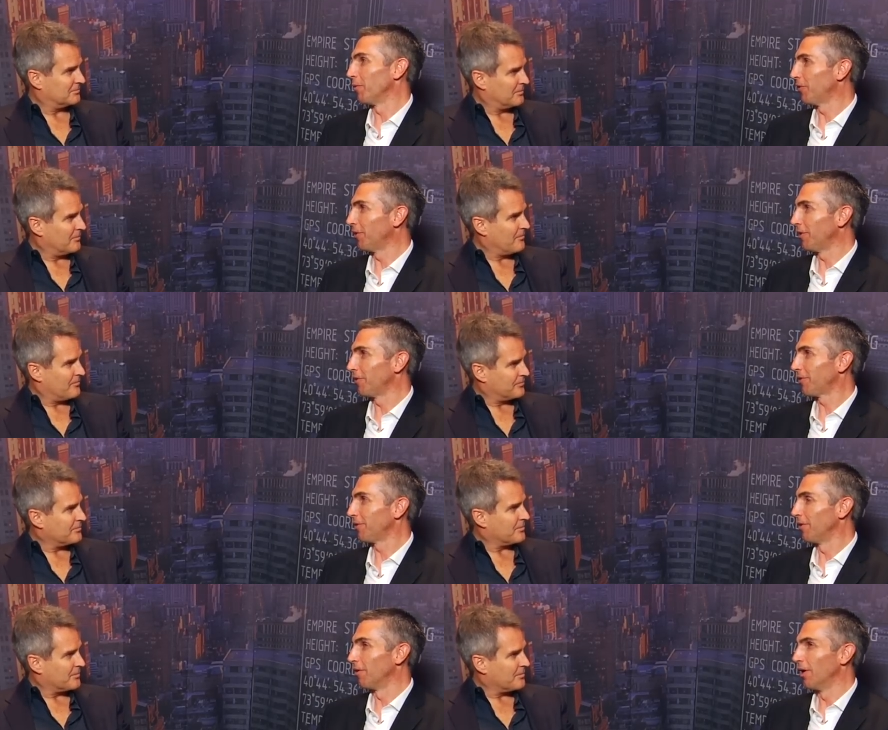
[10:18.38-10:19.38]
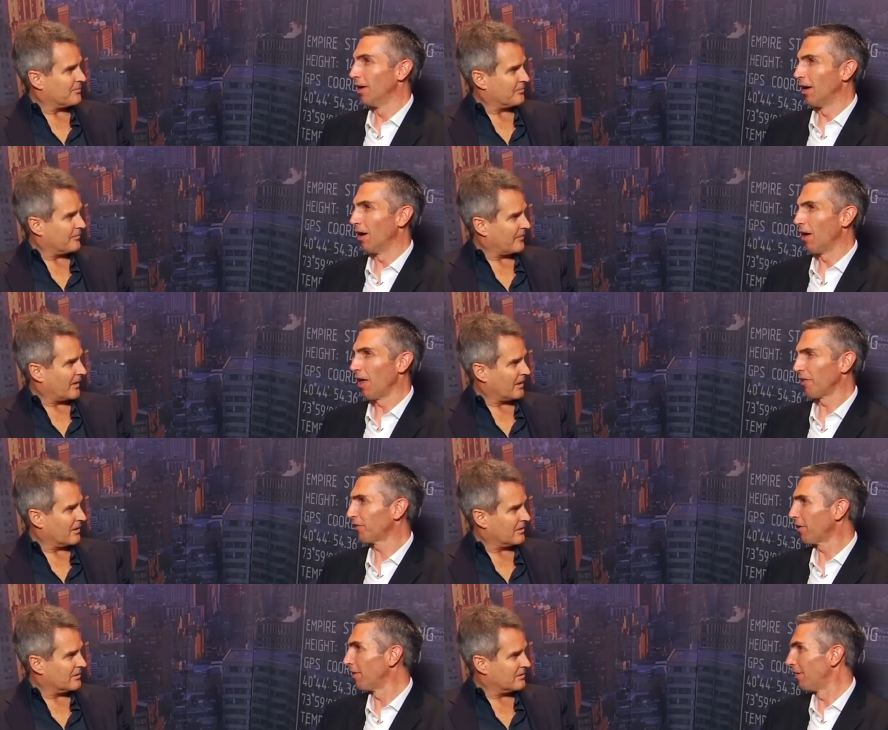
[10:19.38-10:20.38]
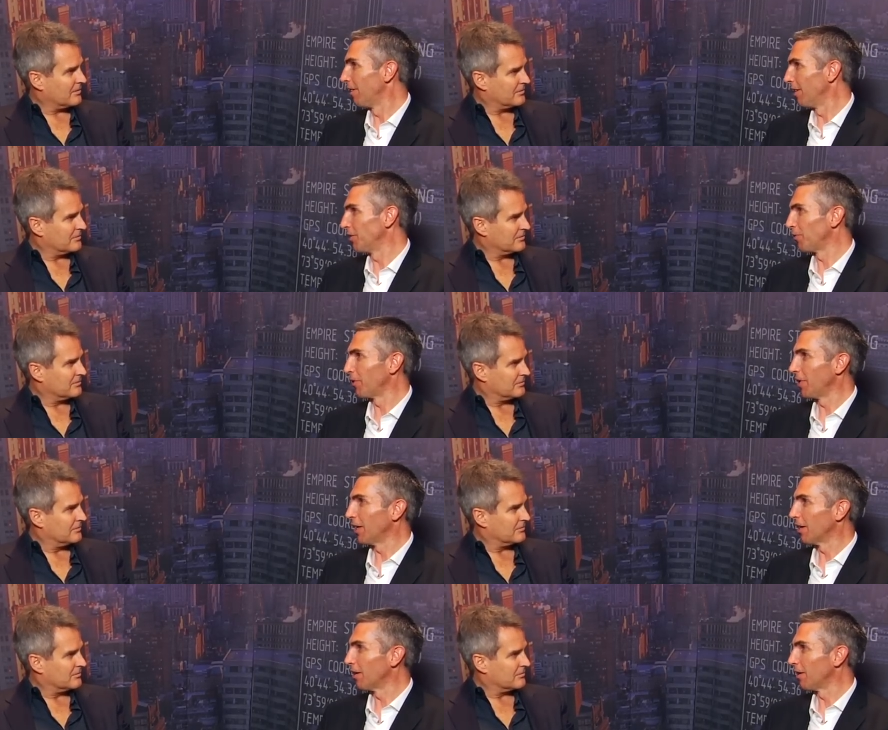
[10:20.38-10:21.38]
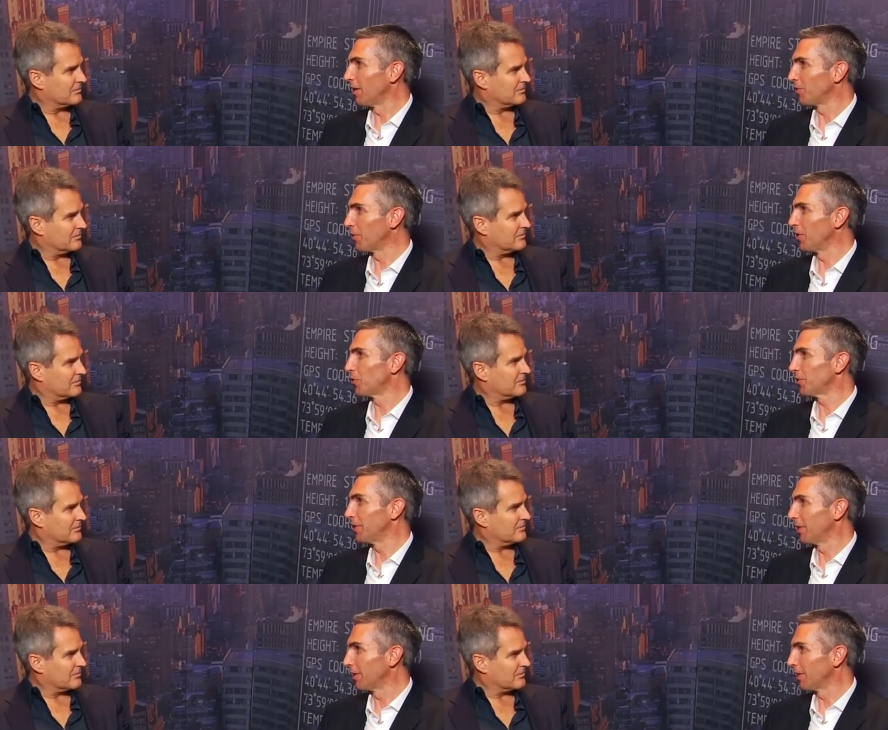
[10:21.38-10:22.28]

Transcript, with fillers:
Speaker 1: we see this, you know, uh, healthcare is very uh, is very interested.